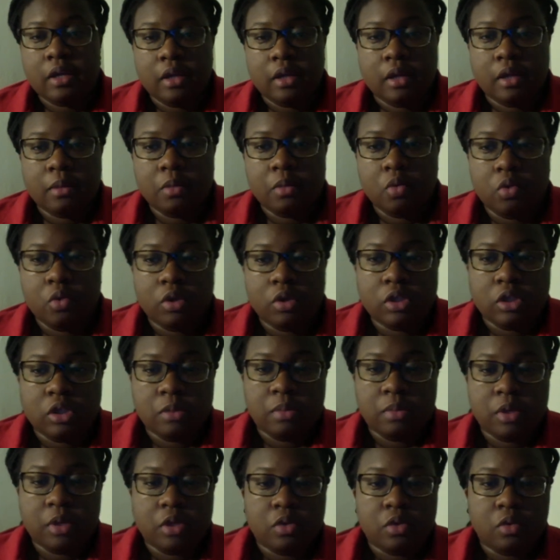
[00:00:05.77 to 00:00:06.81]
am going to
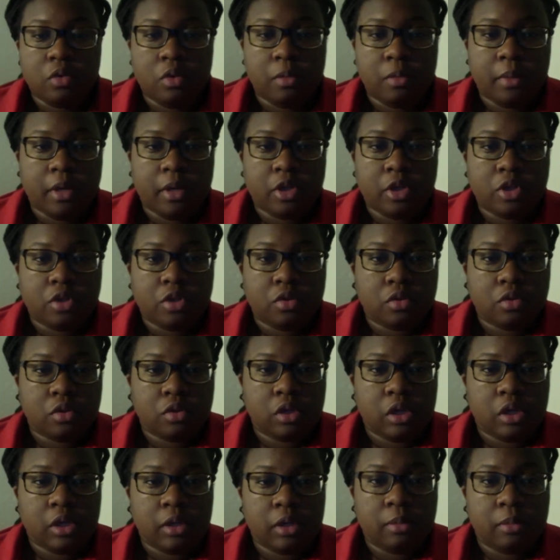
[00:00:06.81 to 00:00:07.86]
be doing my journal
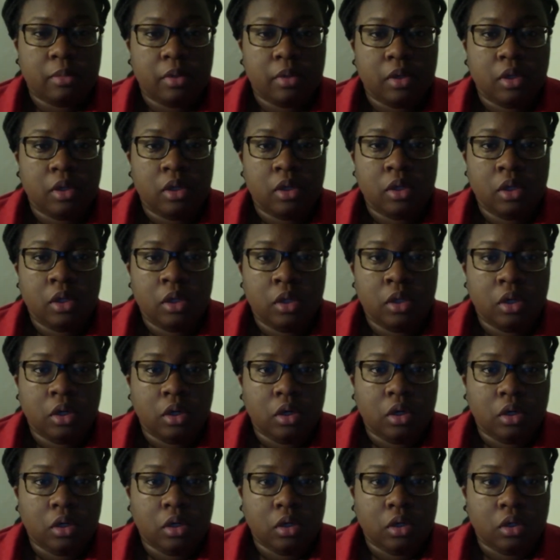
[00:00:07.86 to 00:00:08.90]
club
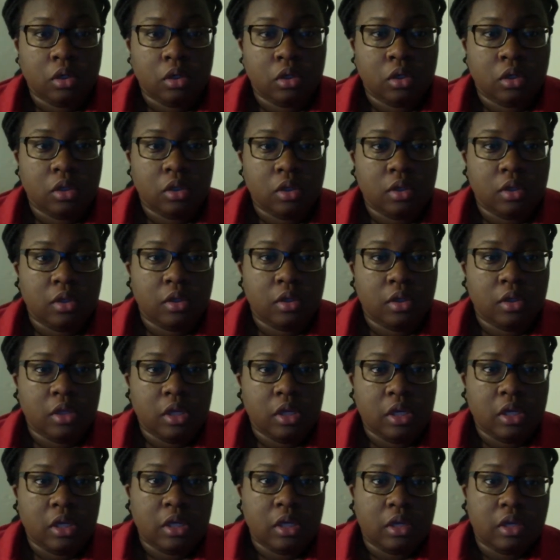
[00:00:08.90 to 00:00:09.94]
on
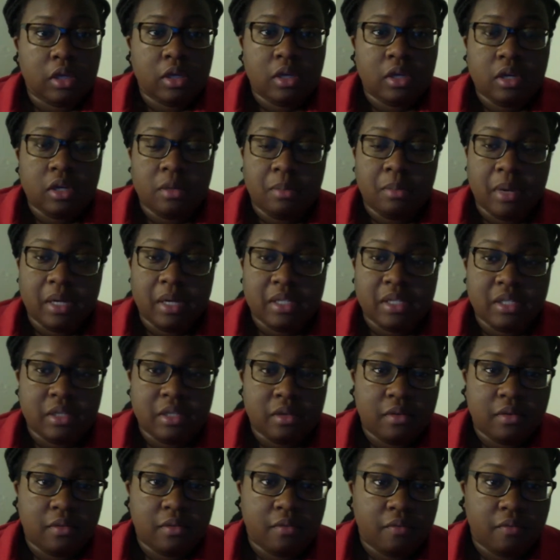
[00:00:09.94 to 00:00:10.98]
the
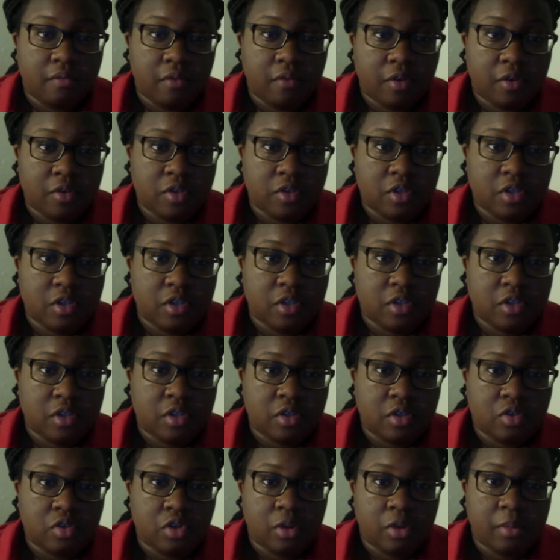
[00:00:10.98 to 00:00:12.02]
clindamycin versus
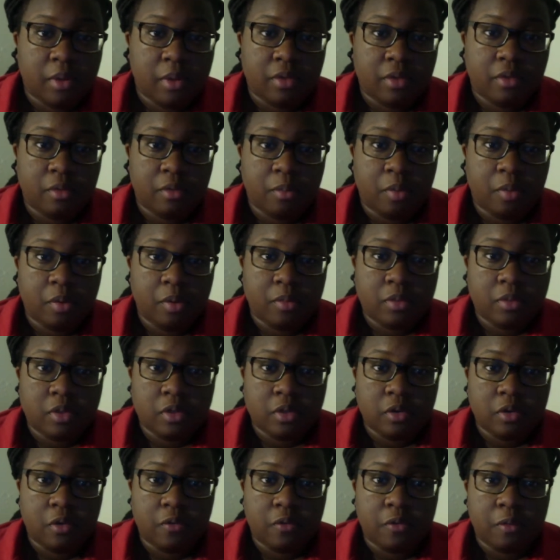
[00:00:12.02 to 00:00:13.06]
trimethoprim
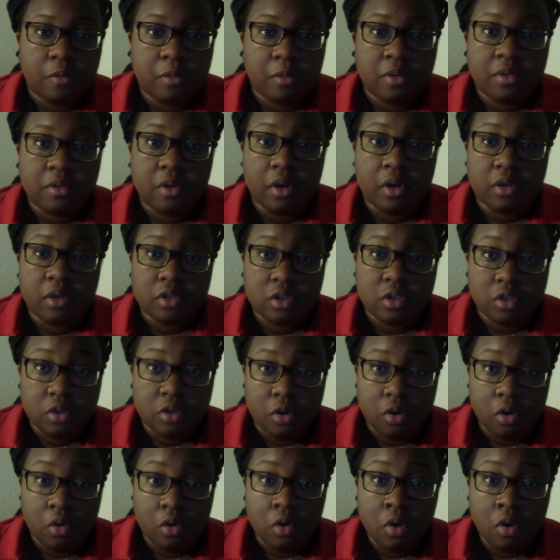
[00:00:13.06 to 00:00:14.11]

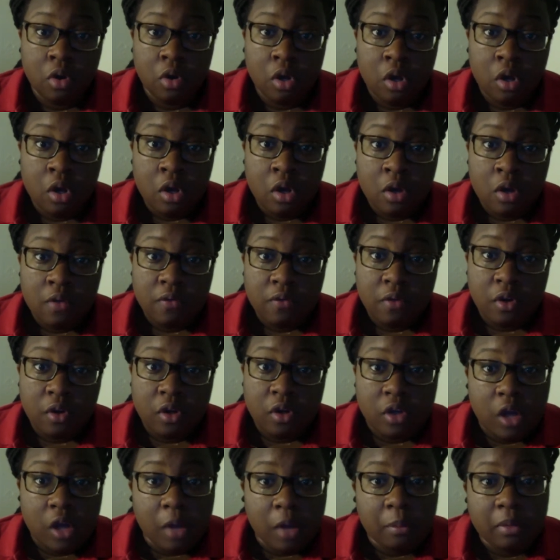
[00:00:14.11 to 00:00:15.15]
sulfamethoxazole for
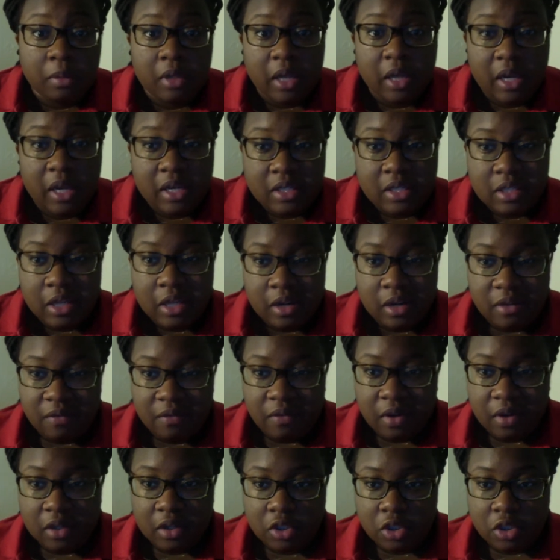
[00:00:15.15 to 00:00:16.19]
uncomplicated skin
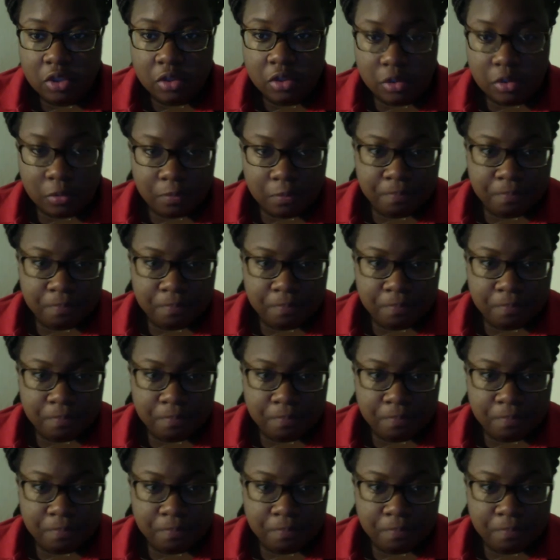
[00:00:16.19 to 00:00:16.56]
infections.